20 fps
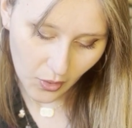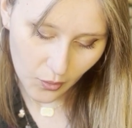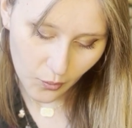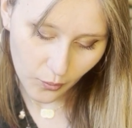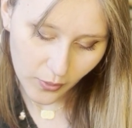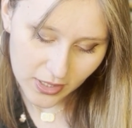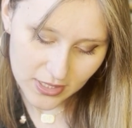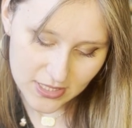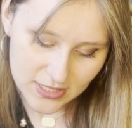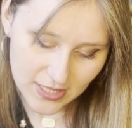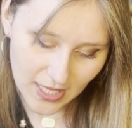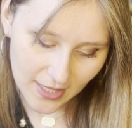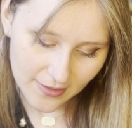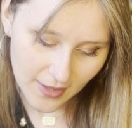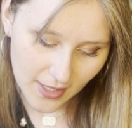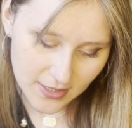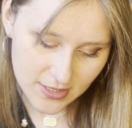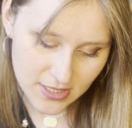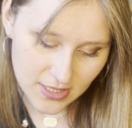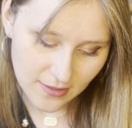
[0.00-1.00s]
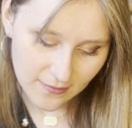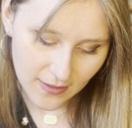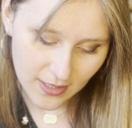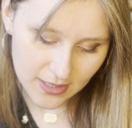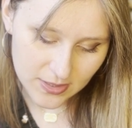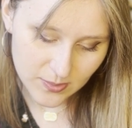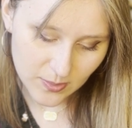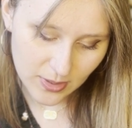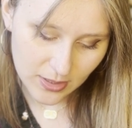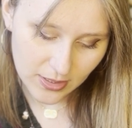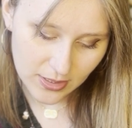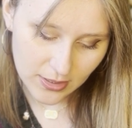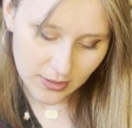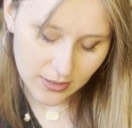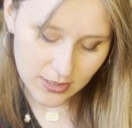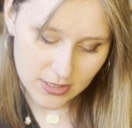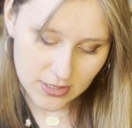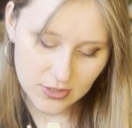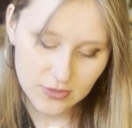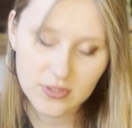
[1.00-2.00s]
we just had that g of x. We
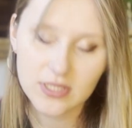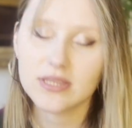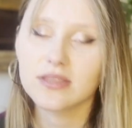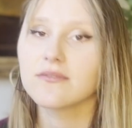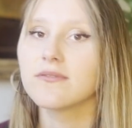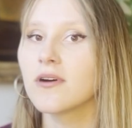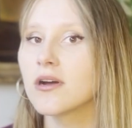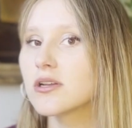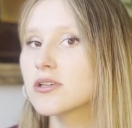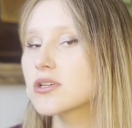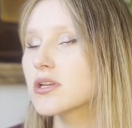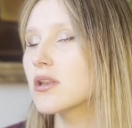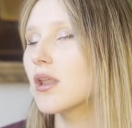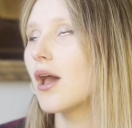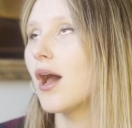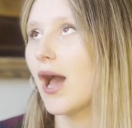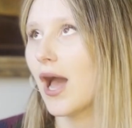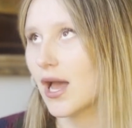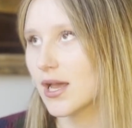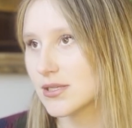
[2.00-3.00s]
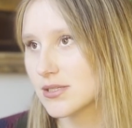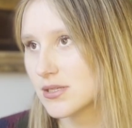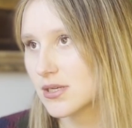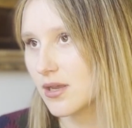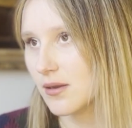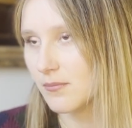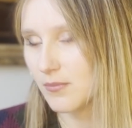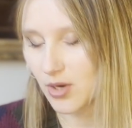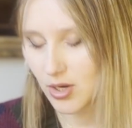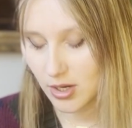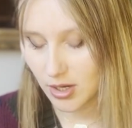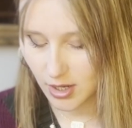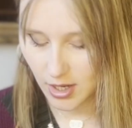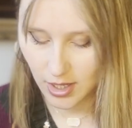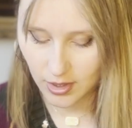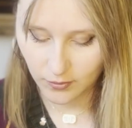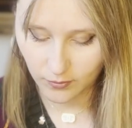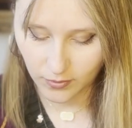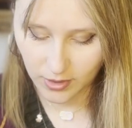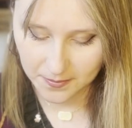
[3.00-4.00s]
literally just treat the function as a number
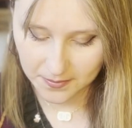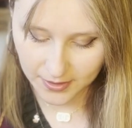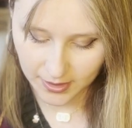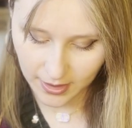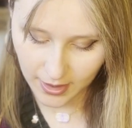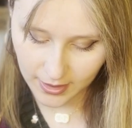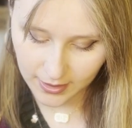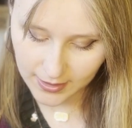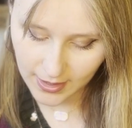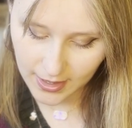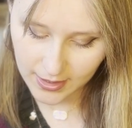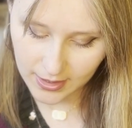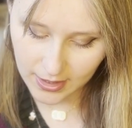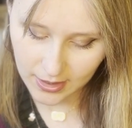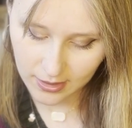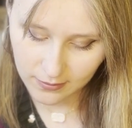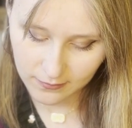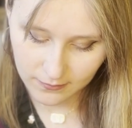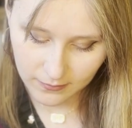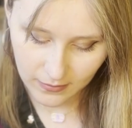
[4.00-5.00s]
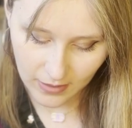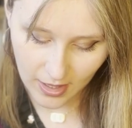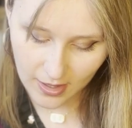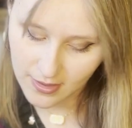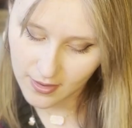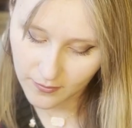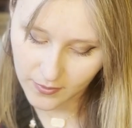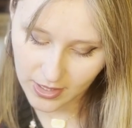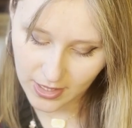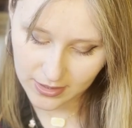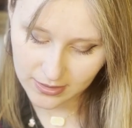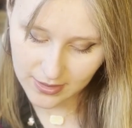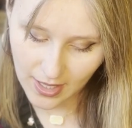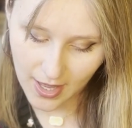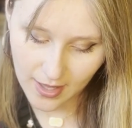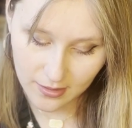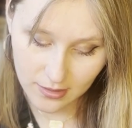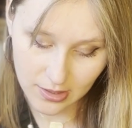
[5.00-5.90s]
and we plug that in and then we get that.